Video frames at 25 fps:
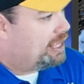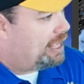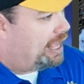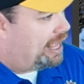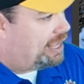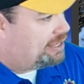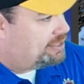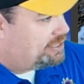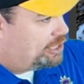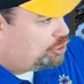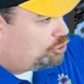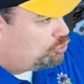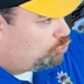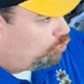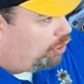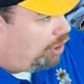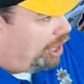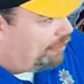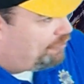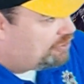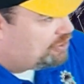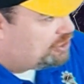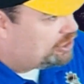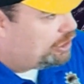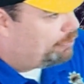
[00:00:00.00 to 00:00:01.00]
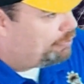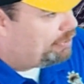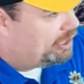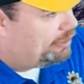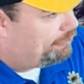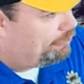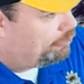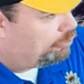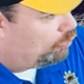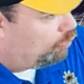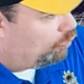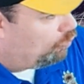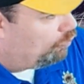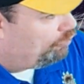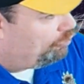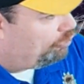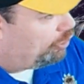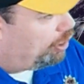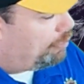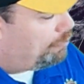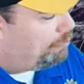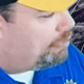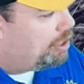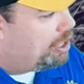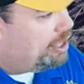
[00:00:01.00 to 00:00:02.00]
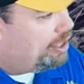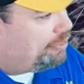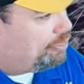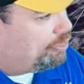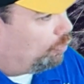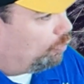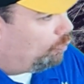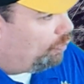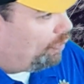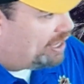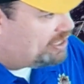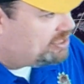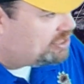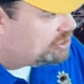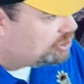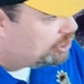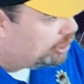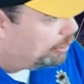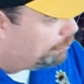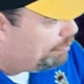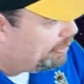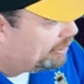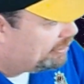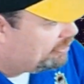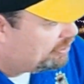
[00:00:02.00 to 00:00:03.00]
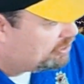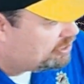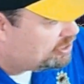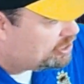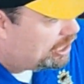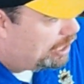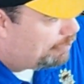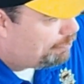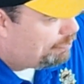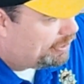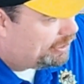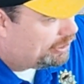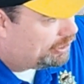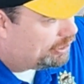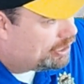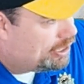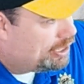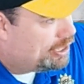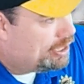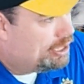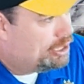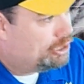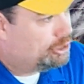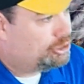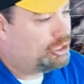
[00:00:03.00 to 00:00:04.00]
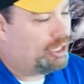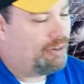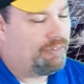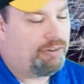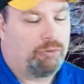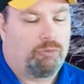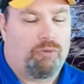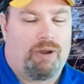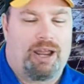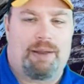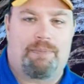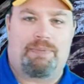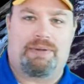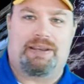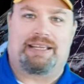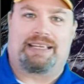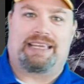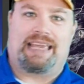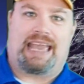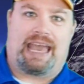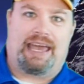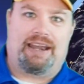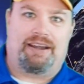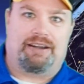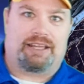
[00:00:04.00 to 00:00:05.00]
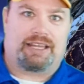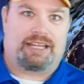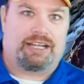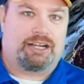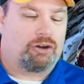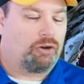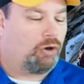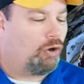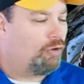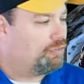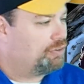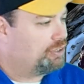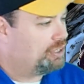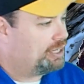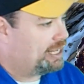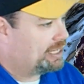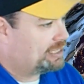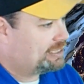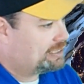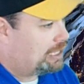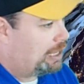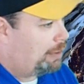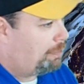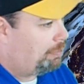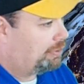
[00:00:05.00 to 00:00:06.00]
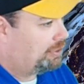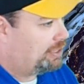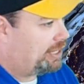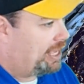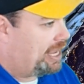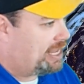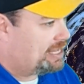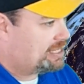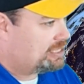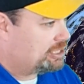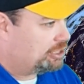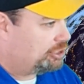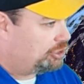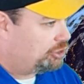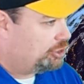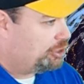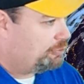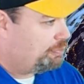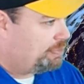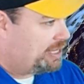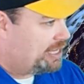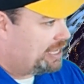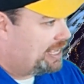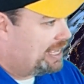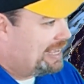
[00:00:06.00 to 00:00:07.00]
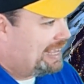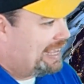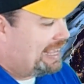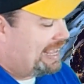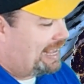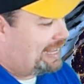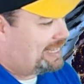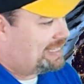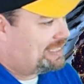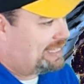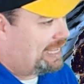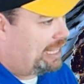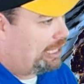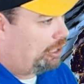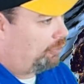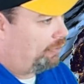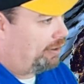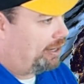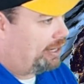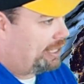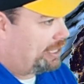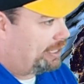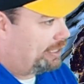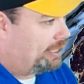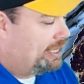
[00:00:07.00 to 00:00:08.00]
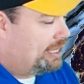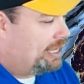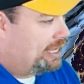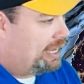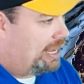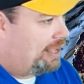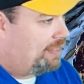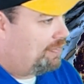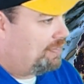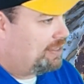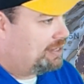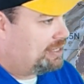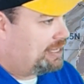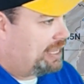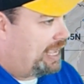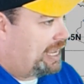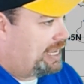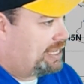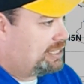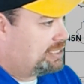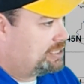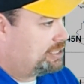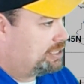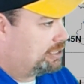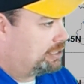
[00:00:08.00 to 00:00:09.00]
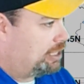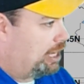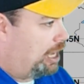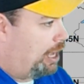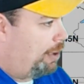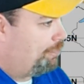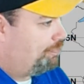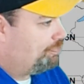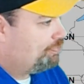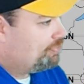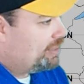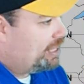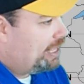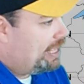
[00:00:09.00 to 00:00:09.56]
As a trough is coming in from the west, it's going to pick this up and shove it right up into Canada here over the next couple of days and should be accelerating in the days to come.